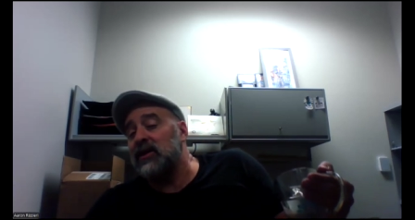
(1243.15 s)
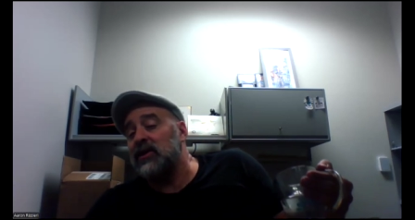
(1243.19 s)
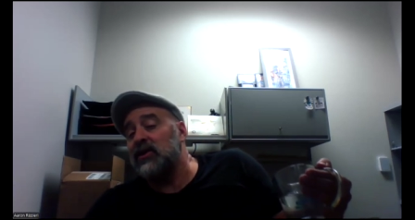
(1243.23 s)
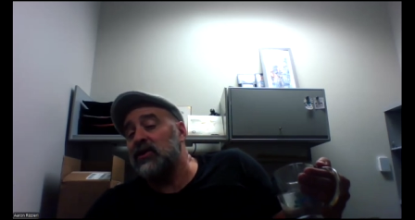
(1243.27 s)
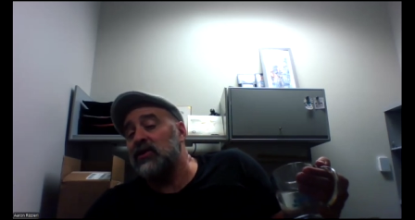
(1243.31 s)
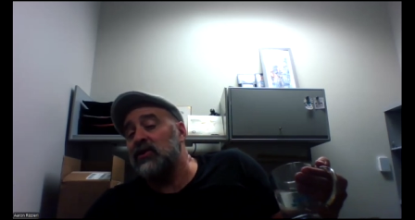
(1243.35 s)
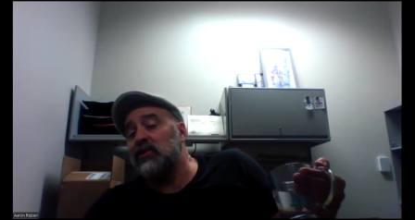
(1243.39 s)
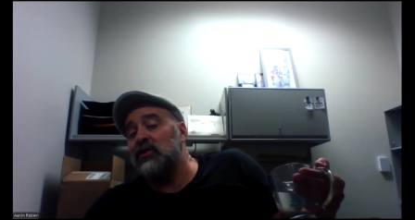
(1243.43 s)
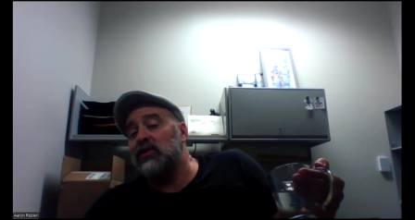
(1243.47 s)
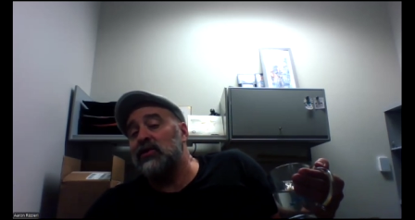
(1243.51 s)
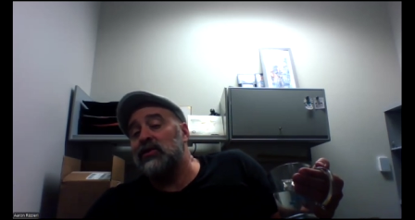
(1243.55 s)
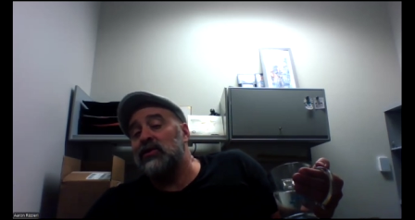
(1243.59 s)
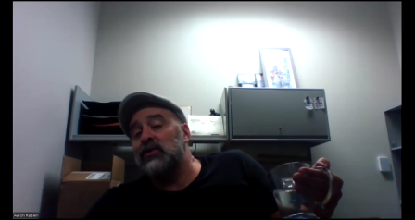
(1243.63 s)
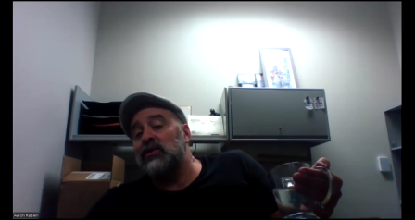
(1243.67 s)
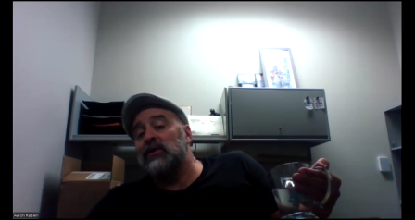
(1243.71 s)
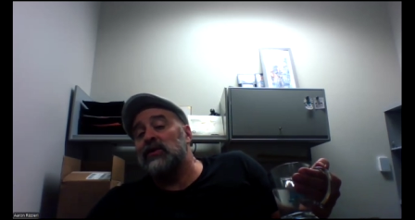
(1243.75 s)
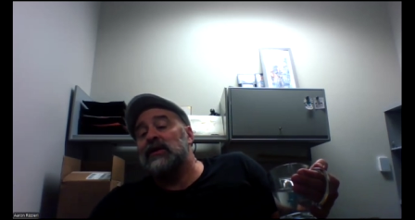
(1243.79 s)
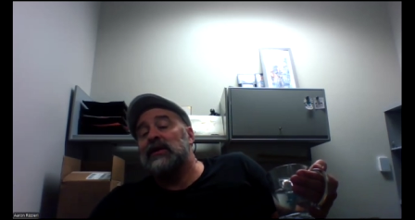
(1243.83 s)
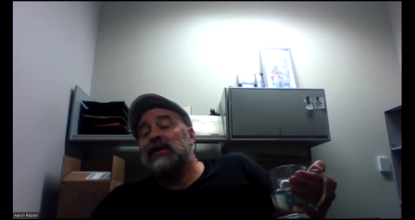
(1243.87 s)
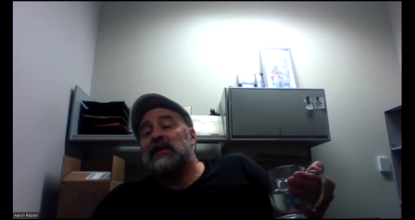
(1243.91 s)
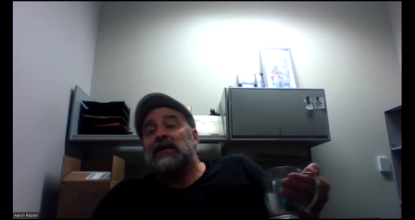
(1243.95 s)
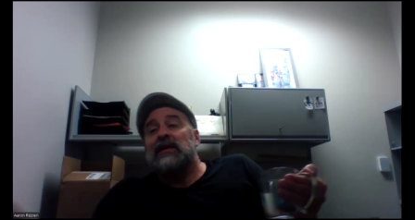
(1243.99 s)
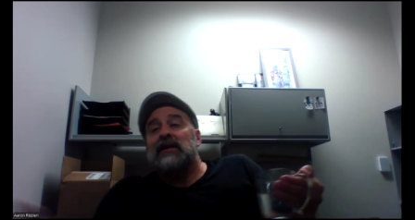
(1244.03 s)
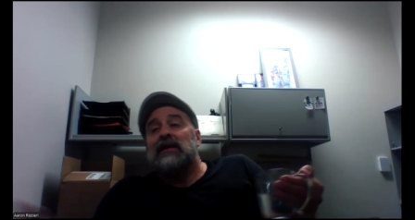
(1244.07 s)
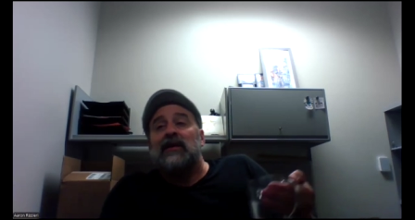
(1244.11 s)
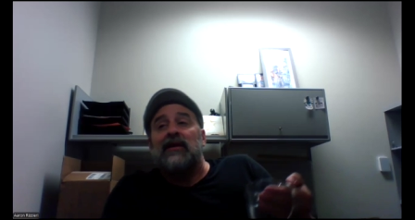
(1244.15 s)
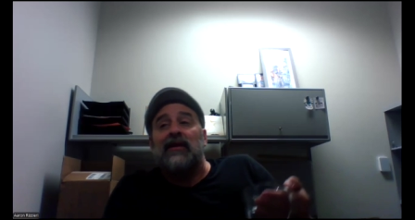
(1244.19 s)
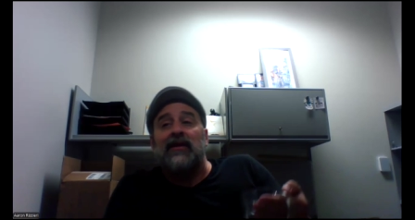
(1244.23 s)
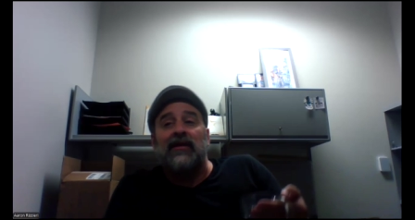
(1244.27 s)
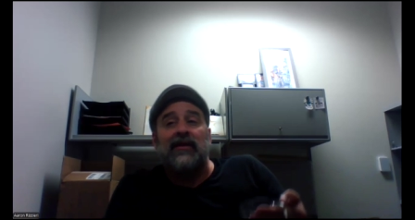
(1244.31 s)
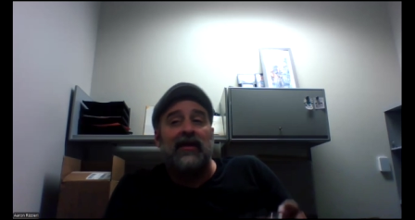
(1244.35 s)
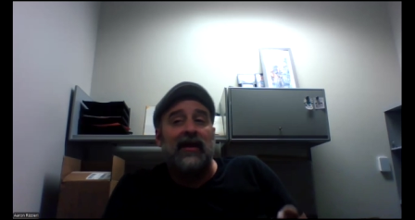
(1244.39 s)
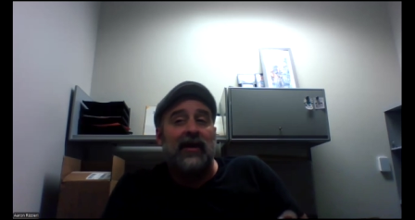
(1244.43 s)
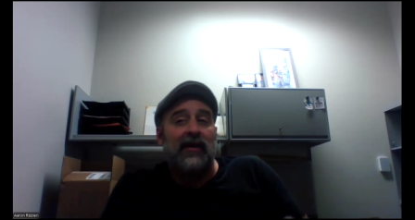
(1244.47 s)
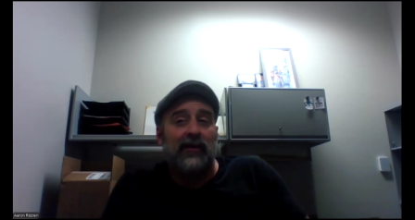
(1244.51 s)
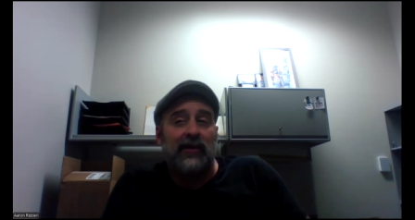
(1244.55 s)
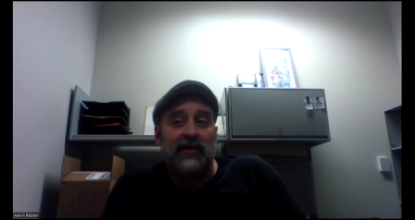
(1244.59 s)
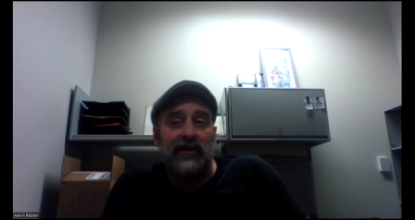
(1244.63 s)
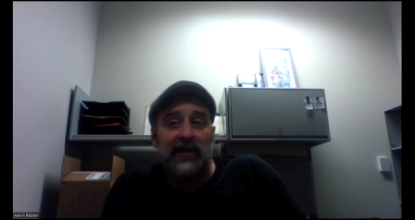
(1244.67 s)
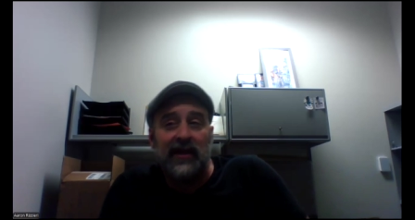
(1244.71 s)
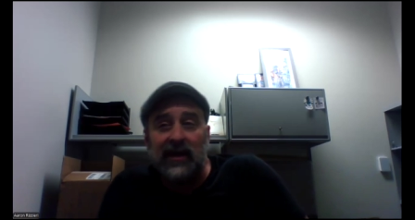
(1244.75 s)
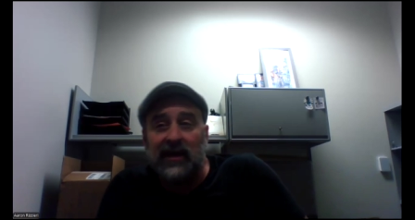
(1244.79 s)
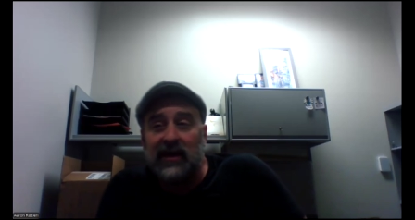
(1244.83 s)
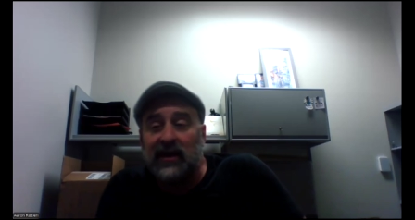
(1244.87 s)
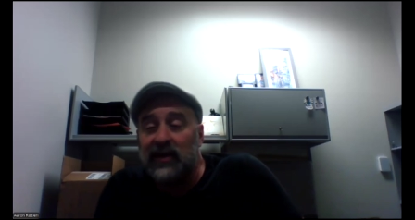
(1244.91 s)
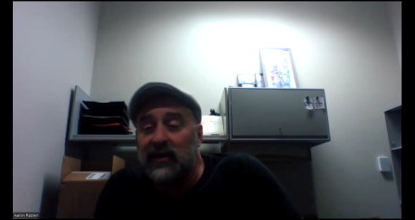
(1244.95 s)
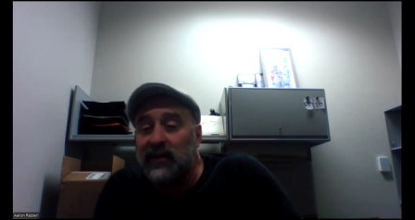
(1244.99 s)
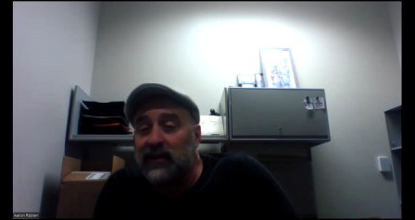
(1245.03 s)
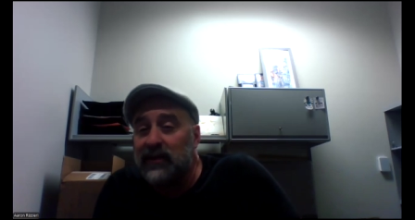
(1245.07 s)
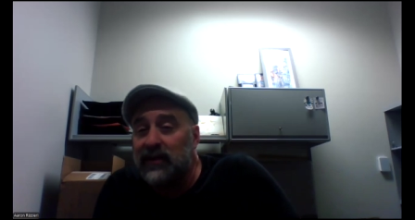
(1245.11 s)
you, they were
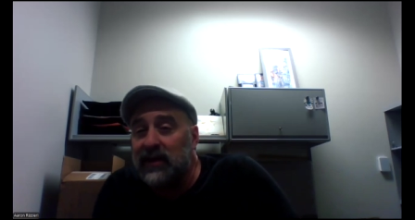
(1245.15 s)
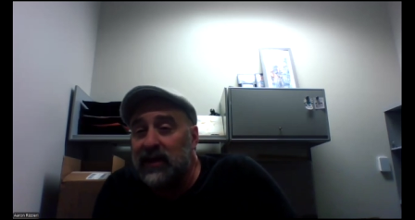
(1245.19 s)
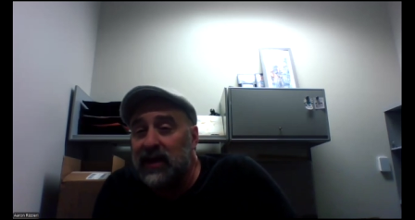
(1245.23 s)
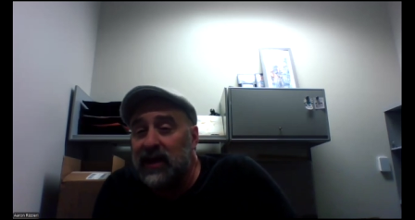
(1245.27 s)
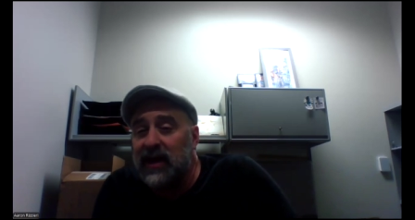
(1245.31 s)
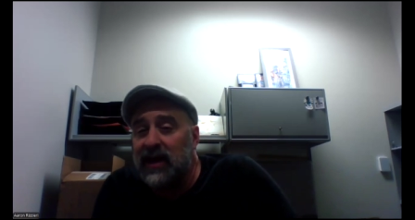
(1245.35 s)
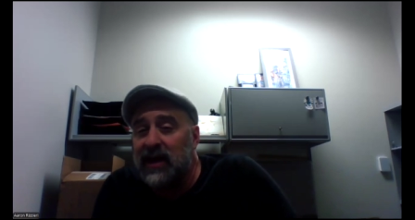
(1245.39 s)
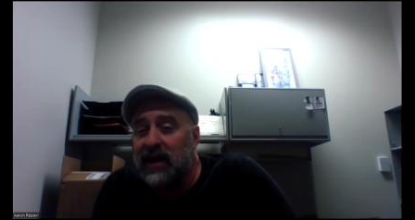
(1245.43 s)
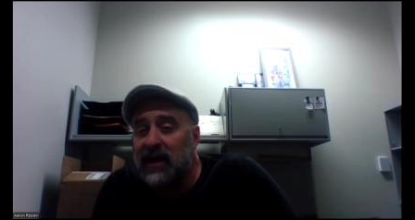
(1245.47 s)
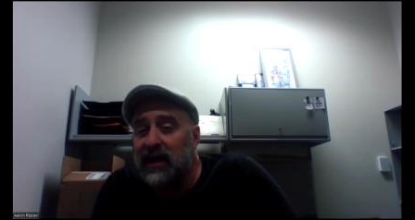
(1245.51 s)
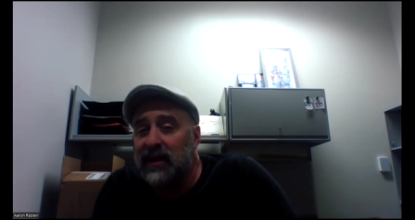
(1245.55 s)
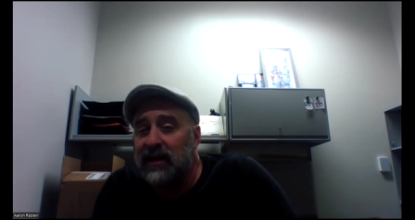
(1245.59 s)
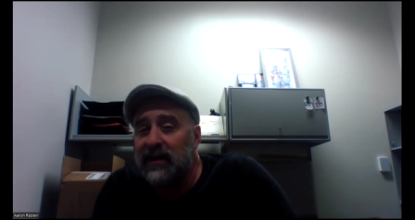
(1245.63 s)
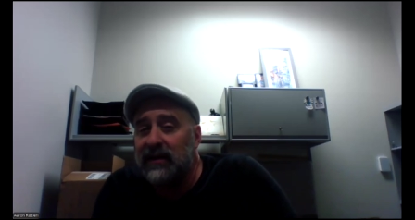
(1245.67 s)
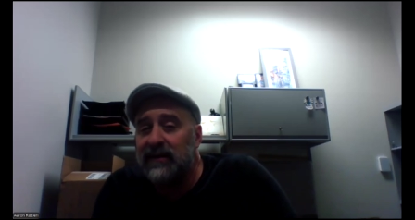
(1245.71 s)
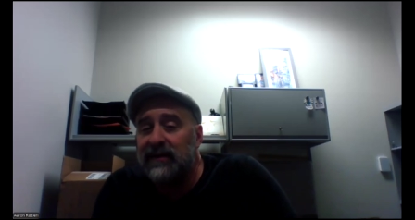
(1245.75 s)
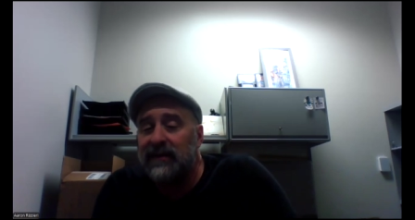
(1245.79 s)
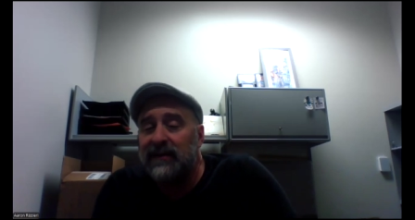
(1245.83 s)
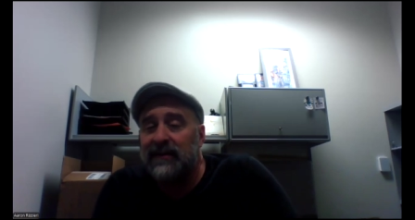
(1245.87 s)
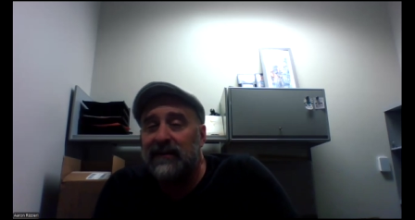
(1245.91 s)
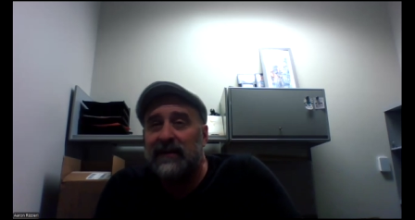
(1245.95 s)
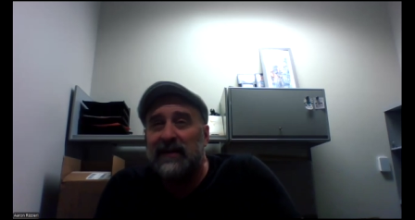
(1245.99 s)
letting you die.